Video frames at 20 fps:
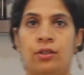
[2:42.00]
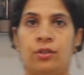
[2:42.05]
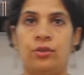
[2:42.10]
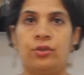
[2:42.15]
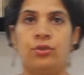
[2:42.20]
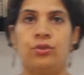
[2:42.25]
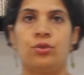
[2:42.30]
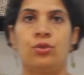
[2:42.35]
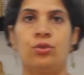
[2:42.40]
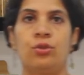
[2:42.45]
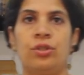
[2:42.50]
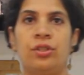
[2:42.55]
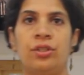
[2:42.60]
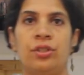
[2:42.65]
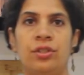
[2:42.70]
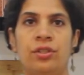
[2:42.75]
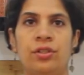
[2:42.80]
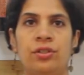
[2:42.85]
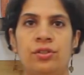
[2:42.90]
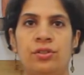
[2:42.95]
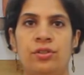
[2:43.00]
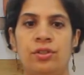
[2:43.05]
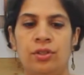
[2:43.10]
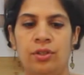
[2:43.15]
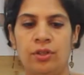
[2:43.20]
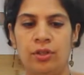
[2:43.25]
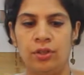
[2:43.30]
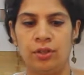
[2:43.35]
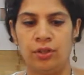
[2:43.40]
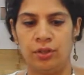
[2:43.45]
So here's
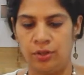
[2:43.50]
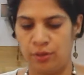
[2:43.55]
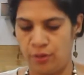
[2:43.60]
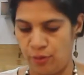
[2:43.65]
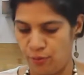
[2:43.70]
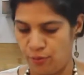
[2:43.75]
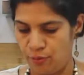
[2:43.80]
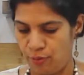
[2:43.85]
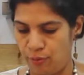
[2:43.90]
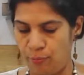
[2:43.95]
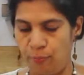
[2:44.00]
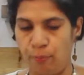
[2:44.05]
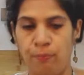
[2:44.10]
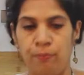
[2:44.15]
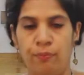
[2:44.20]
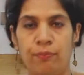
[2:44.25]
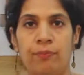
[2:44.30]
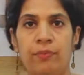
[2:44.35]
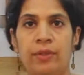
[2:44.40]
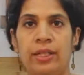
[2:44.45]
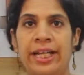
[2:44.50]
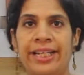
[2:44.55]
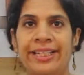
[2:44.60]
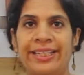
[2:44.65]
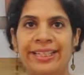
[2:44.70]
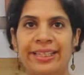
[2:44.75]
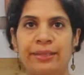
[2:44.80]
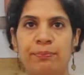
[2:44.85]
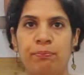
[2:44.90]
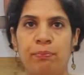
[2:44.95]
the
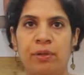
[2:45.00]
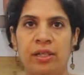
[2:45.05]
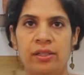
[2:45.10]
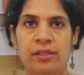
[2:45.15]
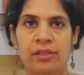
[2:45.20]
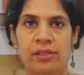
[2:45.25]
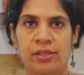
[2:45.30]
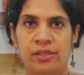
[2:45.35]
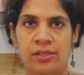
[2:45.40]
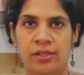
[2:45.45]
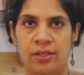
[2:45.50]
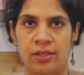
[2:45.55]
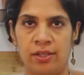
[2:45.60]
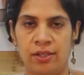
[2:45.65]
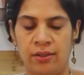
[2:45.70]
lightly pulsed